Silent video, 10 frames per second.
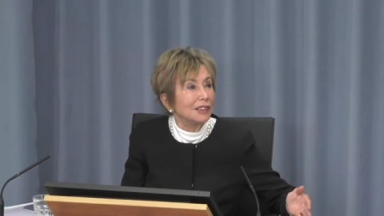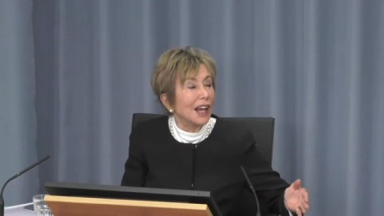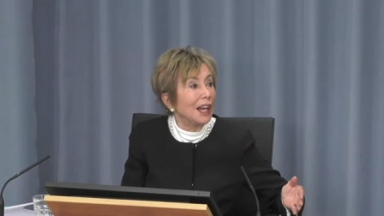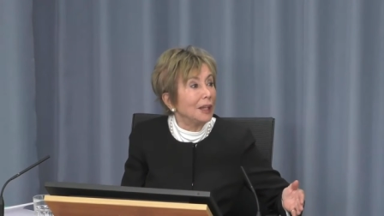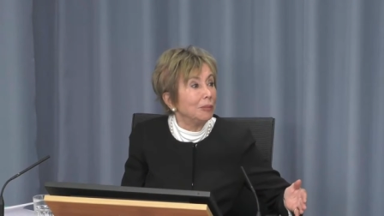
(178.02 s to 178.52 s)

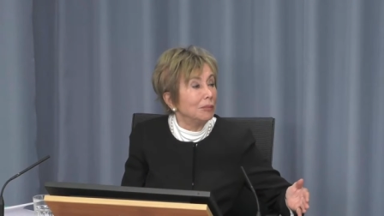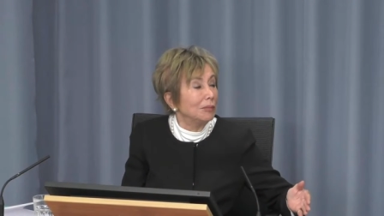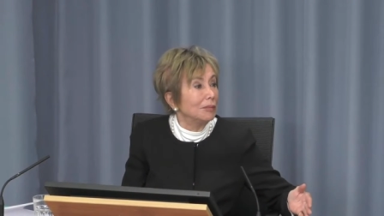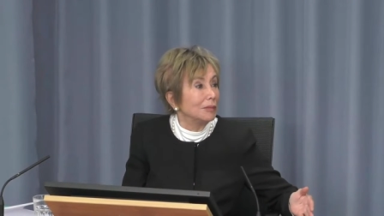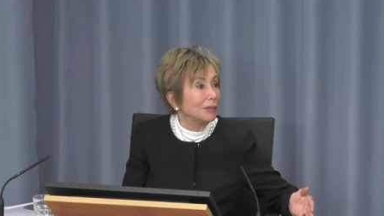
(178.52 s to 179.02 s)

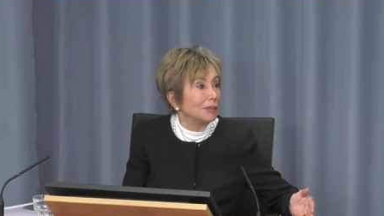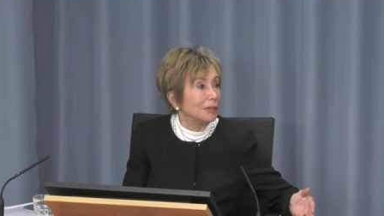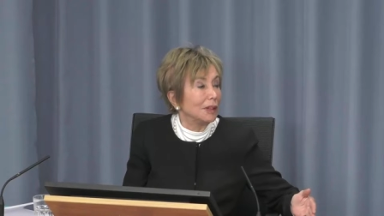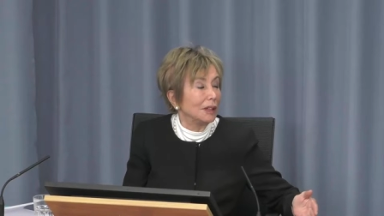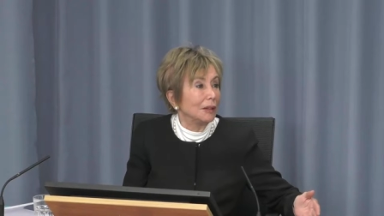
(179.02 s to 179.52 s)
time
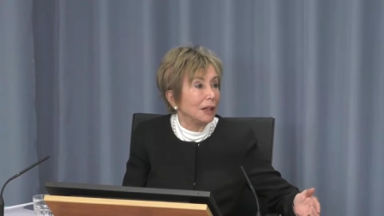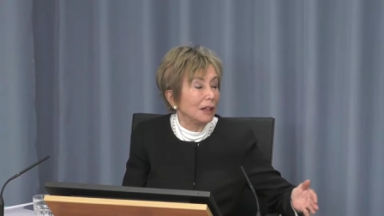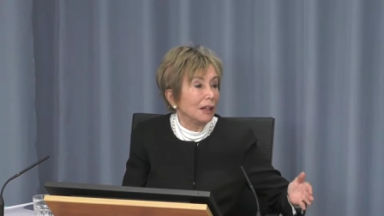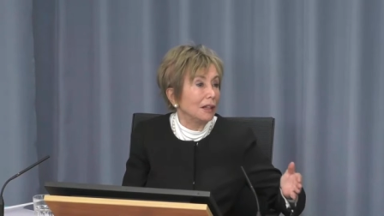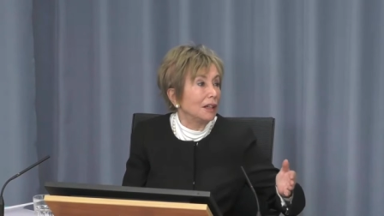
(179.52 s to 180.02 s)

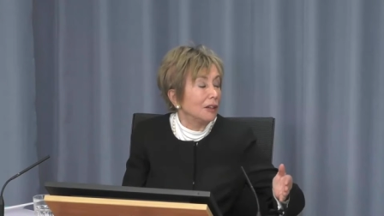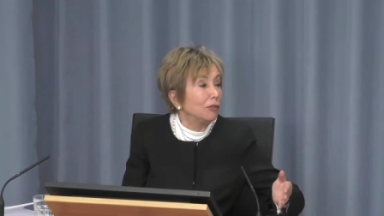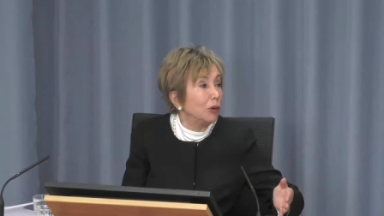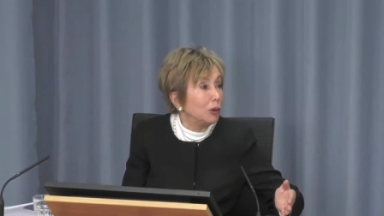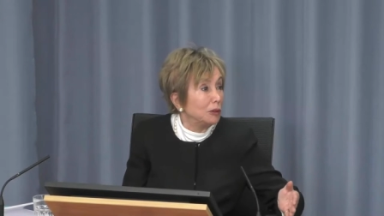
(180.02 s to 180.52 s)
uh,
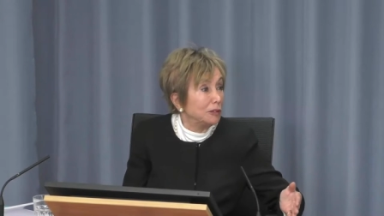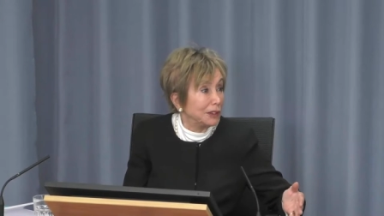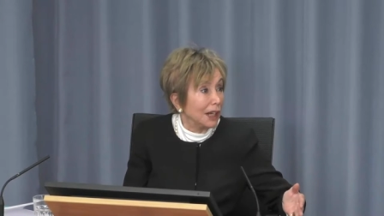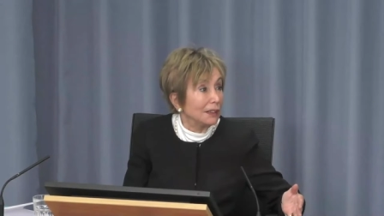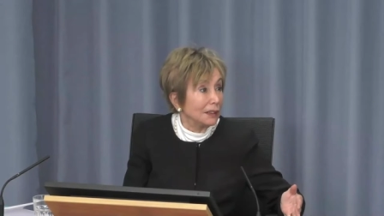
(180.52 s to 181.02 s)

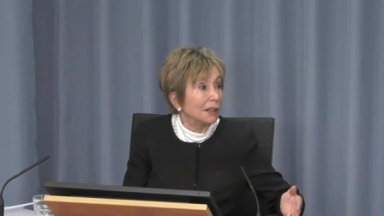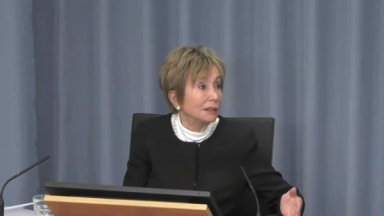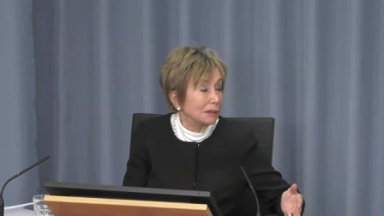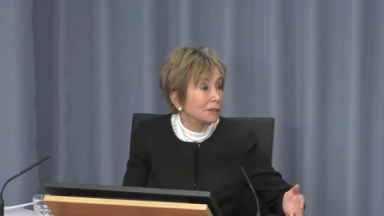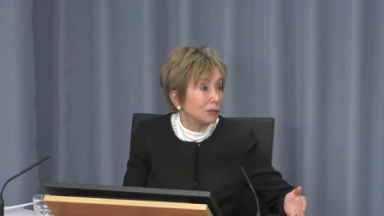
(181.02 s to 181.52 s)
evolved and,
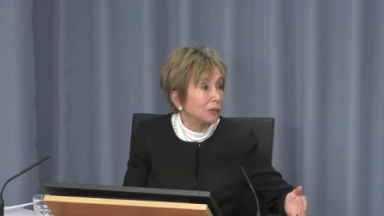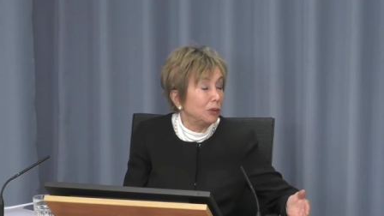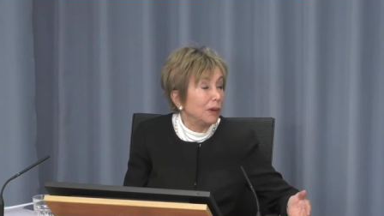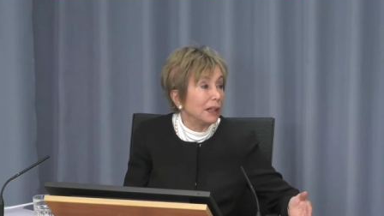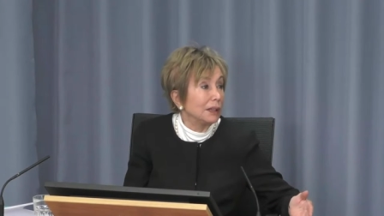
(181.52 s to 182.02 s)
and we
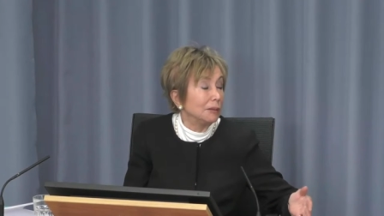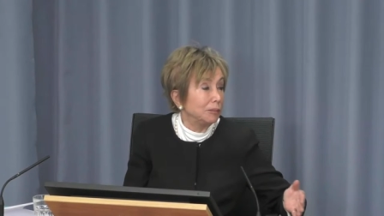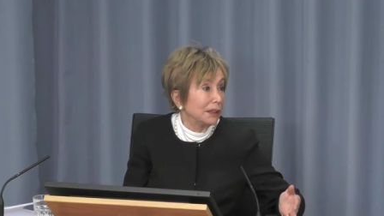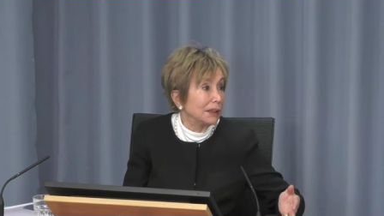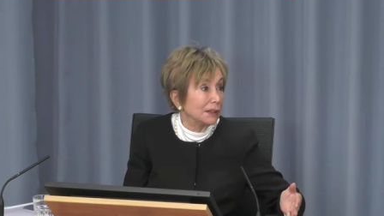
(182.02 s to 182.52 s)
were getting
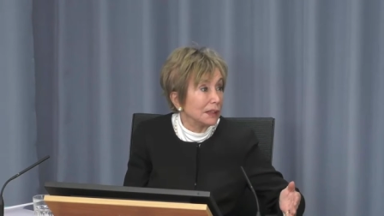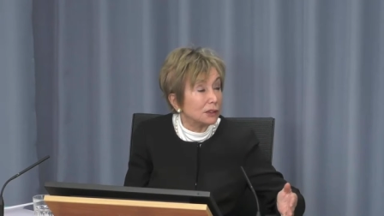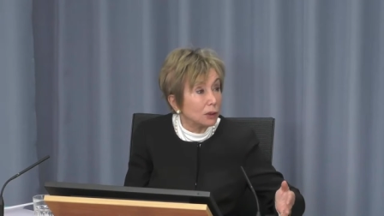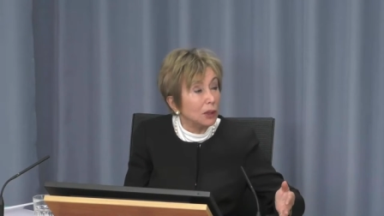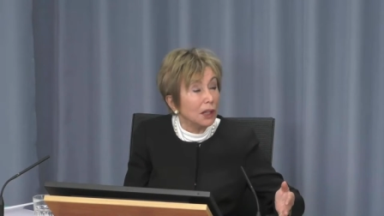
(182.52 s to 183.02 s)
better
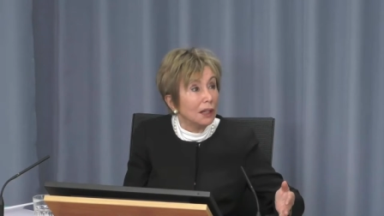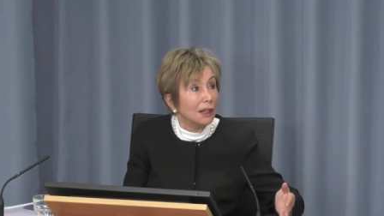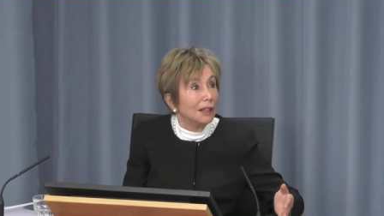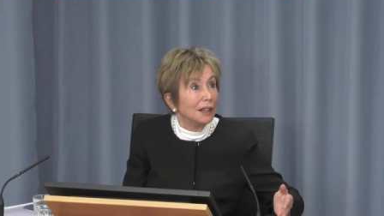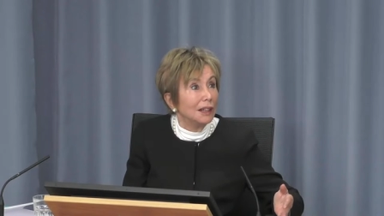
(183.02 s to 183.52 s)
tests. So
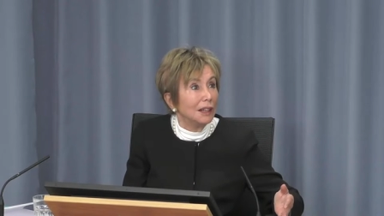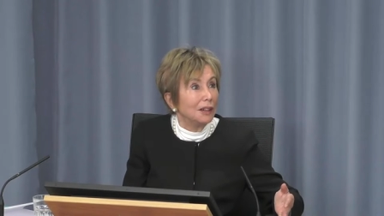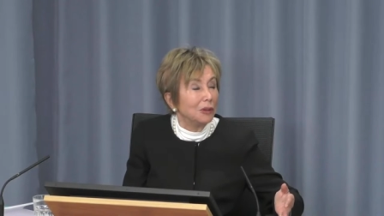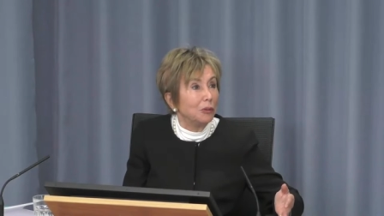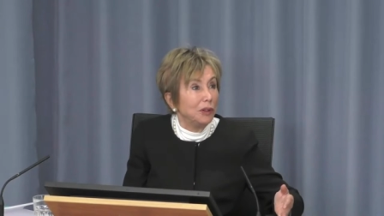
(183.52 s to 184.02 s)

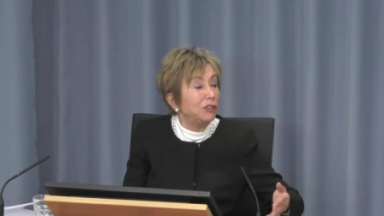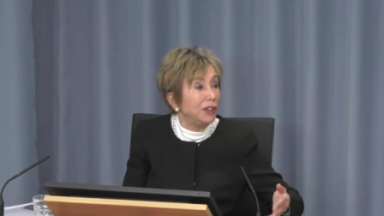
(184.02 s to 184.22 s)
we